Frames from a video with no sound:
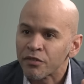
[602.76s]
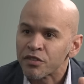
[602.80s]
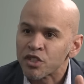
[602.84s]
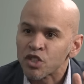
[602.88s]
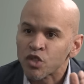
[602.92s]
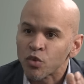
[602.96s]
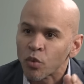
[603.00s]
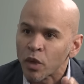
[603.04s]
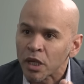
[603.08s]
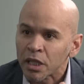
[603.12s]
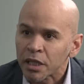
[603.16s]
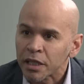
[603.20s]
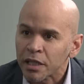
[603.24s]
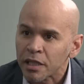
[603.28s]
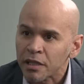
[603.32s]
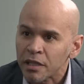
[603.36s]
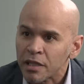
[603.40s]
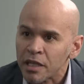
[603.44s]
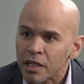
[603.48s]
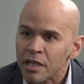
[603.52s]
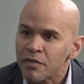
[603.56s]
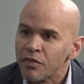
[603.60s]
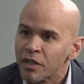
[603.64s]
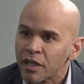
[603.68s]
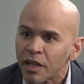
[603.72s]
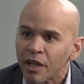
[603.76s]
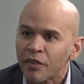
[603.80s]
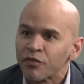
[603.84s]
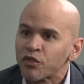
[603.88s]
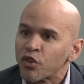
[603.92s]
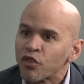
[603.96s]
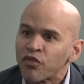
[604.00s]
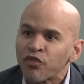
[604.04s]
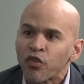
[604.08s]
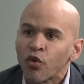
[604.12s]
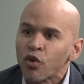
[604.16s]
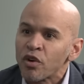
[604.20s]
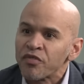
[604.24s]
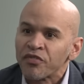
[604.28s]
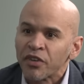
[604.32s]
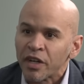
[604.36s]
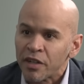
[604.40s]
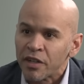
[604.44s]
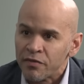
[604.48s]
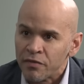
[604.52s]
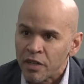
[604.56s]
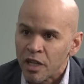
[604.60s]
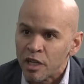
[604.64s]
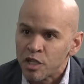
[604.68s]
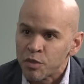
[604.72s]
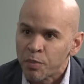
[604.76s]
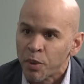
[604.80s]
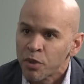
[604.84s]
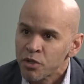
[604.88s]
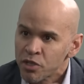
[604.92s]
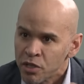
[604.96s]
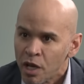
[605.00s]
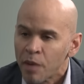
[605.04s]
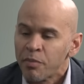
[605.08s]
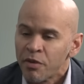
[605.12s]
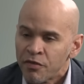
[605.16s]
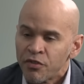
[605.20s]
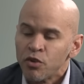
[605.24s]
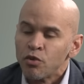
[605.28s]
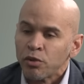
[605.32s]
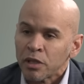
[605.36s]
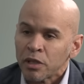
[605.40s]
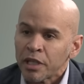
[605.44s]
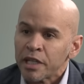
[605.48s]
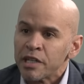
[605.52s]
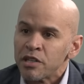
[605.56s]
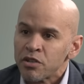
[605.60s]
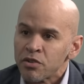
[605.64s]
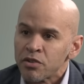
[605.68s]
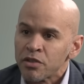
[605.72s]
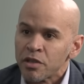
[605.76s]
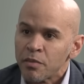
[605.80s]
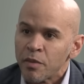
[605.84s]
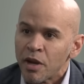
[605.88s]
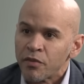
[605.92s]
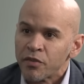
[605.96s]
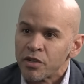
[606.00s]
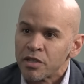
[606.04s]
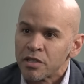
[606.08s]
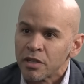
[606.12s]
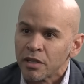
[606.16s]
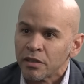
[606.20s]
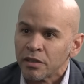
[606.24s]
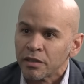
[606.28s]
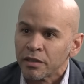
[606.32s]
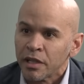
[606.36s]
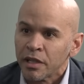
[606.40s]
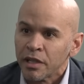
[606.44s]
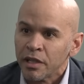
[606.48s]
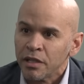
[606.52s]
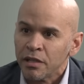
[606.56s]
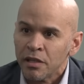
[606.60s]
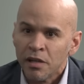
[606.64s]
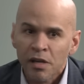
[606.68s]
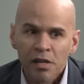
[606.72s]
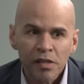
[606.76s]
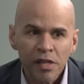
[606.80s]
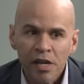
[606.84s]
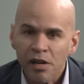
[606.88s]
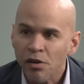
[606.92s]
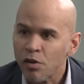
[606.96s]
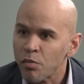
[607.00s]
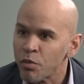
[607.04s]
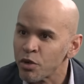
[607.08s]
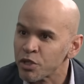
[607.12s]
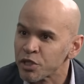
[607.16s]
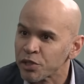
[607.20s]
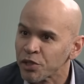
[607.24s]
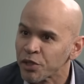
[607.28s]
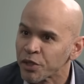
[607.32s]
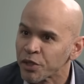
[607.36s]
of swelling, even after four or five days post op, if you laser them every single day, they almost